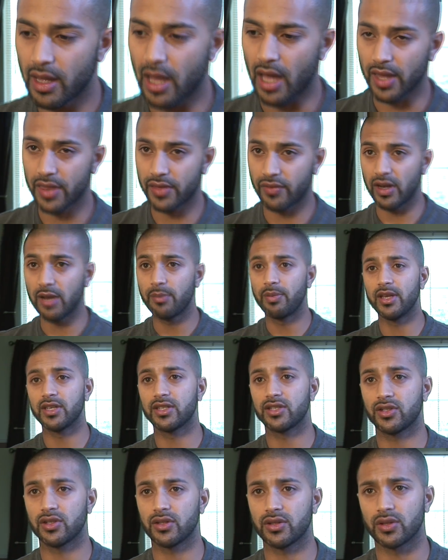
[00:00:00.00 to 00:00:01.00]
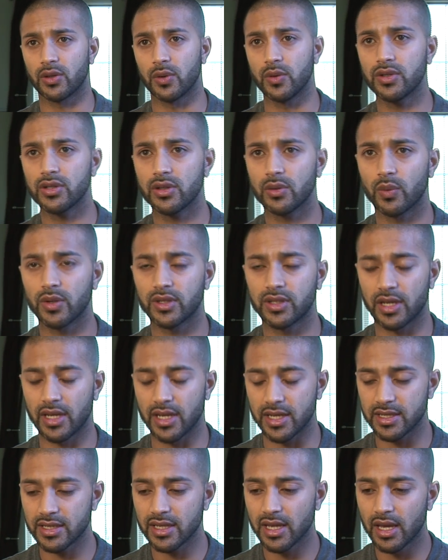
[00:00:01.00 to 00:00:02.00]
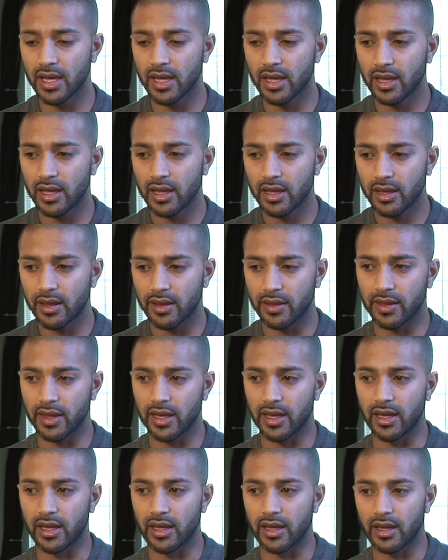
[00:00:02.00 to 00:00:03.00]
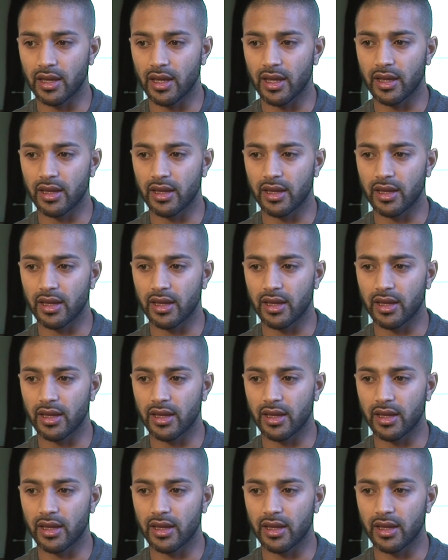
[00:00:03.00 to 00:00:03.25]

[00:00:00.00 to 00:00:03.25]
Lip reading: a 3-piece suit, which is the